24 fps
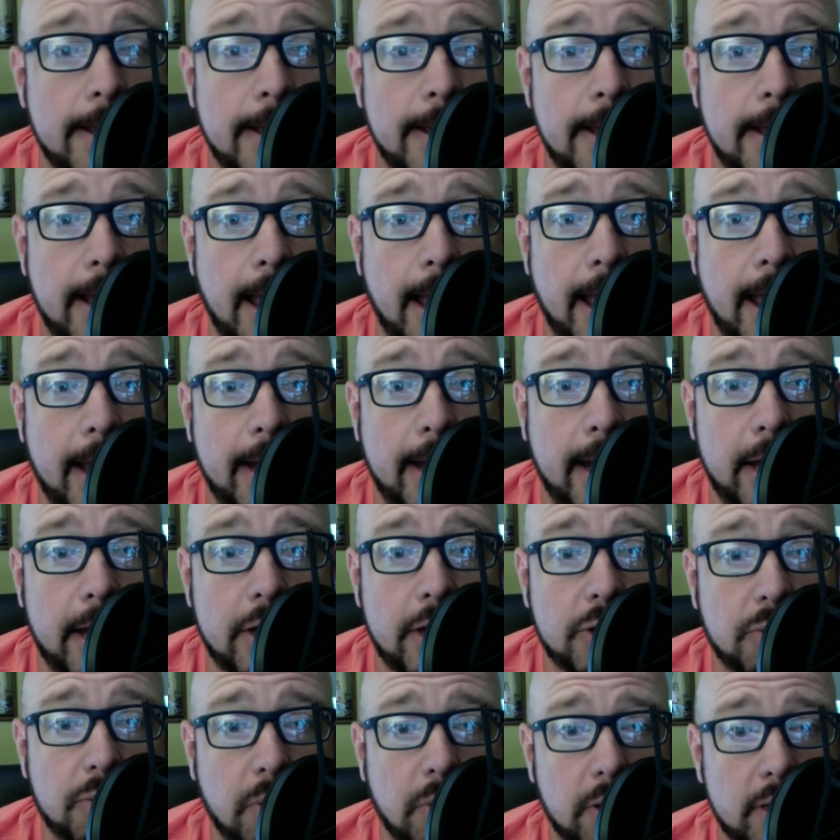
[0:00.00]
And I
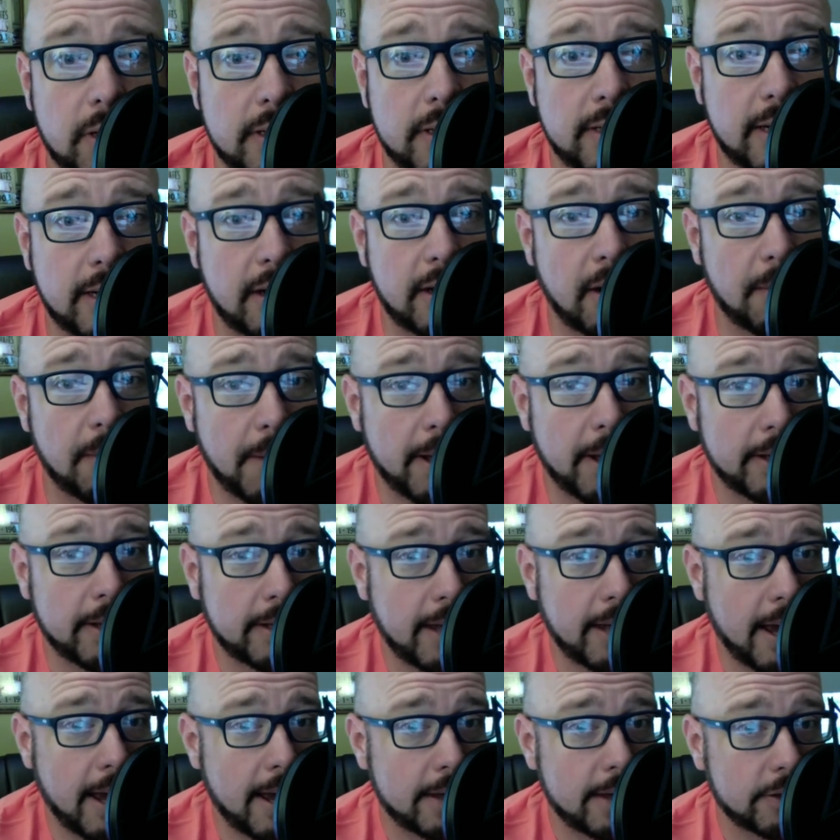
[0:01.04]
just wanted to send out a
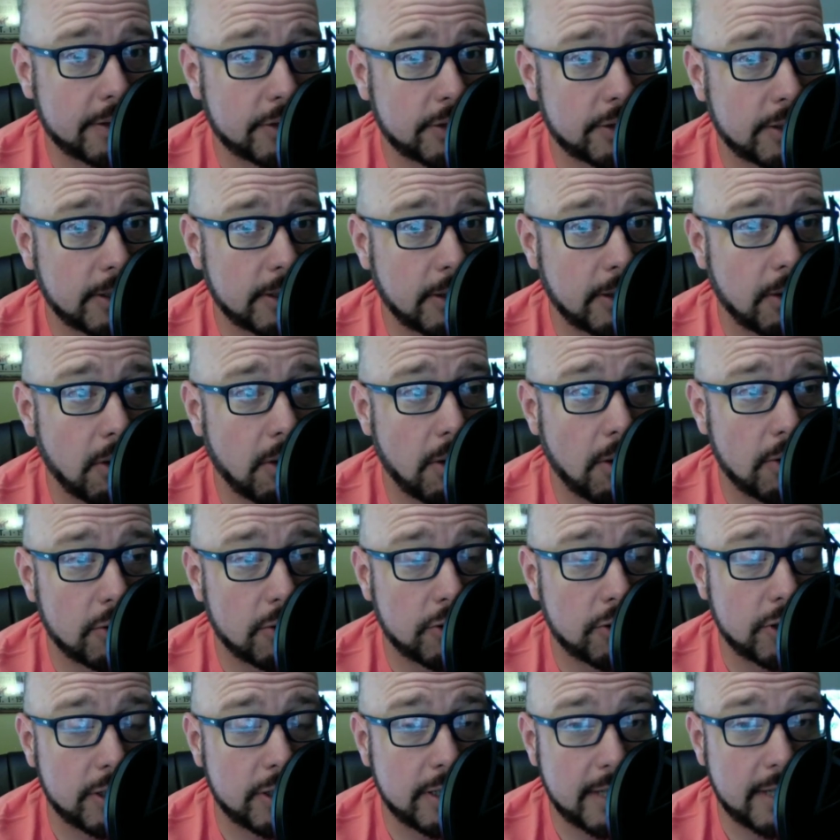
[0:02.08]
podcast
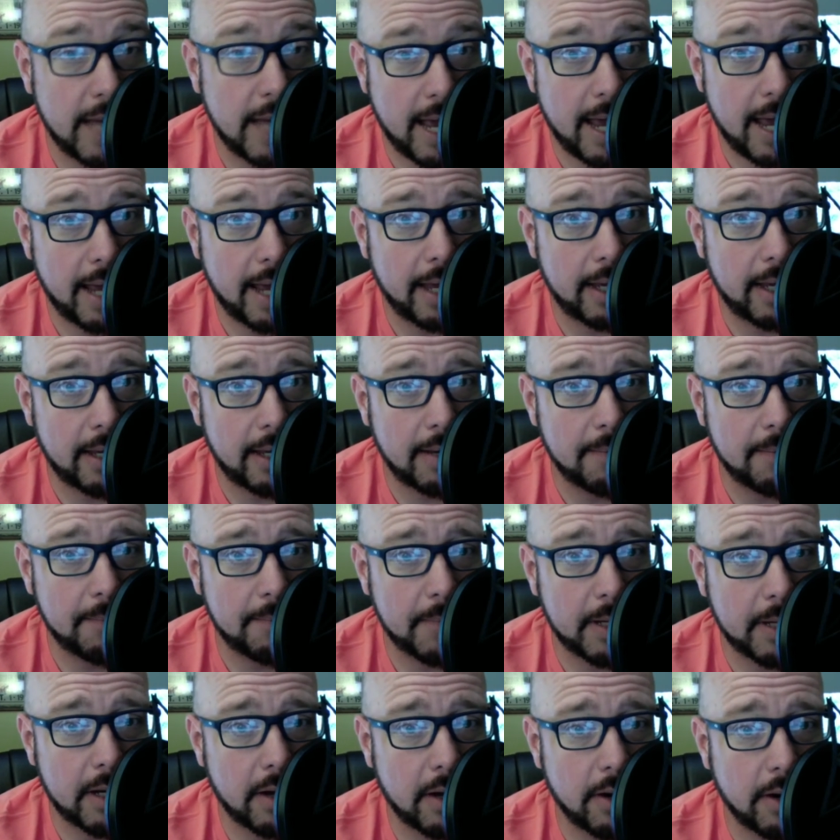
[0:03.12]
today
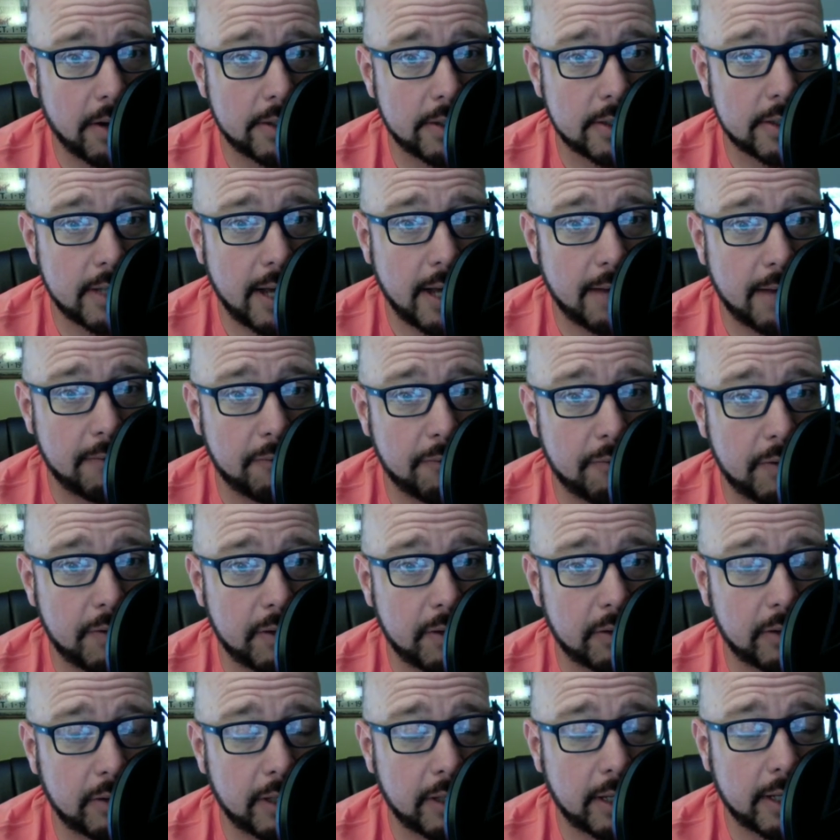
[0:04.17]
because I
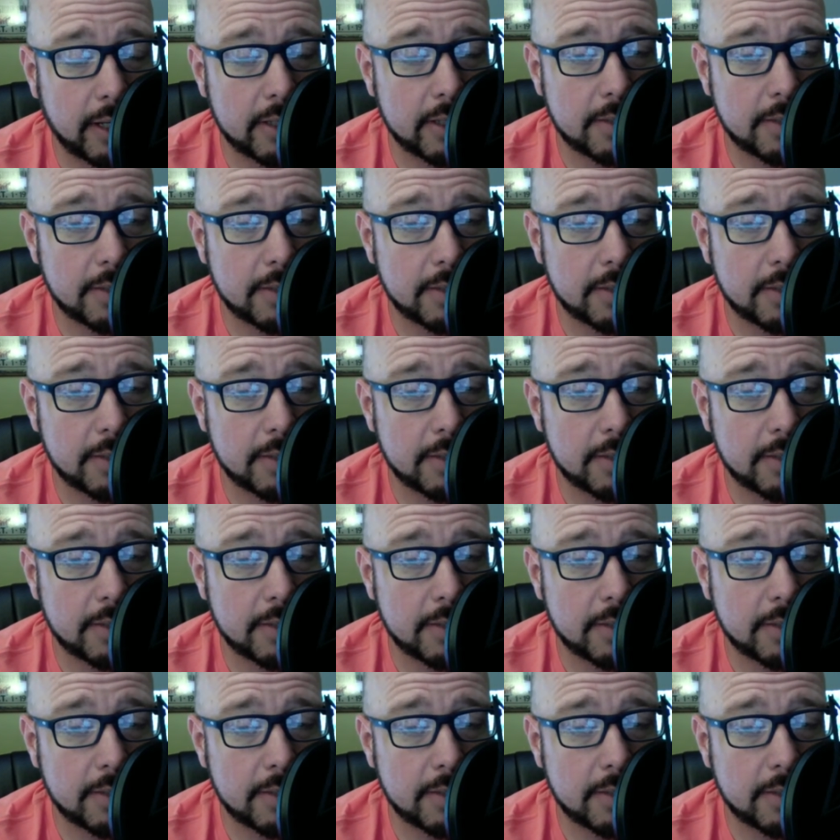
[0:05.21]
feel like it's